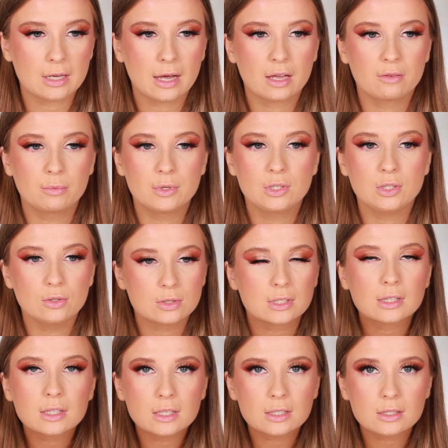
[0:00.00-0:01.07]
I have been
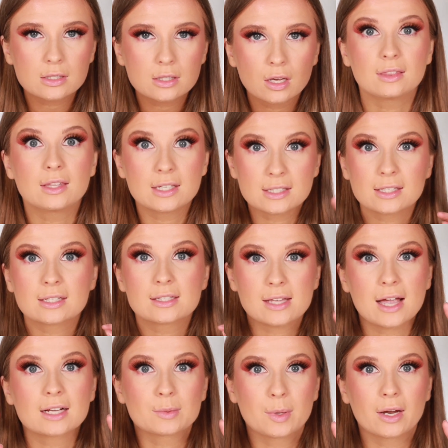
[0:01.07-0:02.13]
using this exact